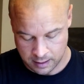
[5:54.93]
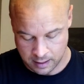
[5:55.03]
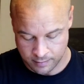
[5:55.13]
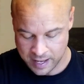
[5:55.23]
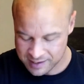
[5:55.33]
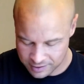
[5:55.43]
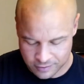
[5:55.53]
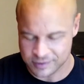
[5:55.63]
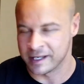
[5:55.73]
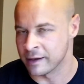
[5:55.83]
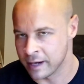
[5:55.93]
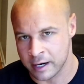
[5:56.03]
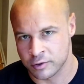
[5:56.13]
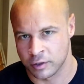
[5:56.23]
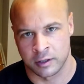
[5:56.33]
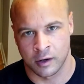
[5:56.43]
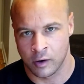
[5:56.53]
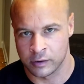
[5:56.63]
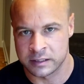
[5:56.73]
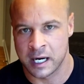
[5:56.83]
And you don't stay on Anadrol
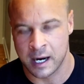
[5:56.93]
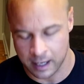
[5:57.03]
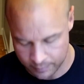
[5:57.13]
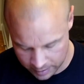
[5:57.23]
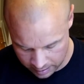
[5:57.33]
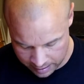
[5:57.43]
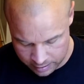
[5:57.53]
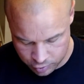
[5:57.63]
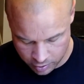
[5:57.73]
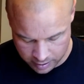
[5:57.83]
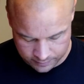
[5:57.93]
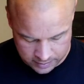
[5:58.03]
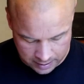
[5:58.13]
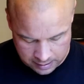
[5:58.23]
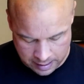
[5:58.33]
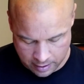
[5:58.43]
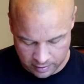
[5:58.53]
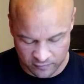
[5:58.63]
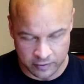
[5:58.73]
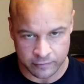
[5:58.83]
all the time. Like, Anadrol comes in and
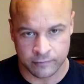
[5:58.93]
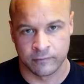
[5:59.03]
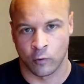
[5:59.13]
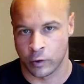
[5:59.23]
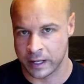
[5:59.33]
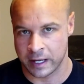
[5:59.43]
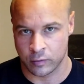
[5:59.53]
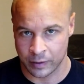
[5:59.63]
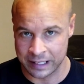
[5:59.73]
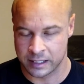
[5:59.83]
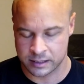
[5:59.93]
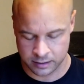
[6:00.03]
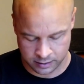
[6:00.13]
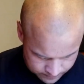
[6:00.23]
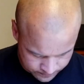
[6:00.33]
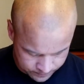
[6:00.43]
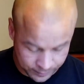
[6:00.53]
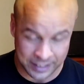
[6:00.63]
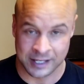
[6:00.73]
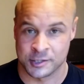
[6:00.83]
out every 4 to 8 weeks,
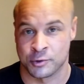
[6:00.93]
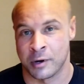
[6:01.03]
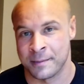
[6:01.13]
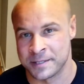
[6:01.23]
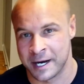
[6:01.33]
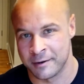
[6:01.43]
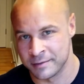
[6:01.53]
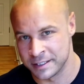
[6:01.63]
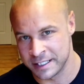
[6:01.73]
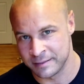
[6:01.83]
but it gets swapped out with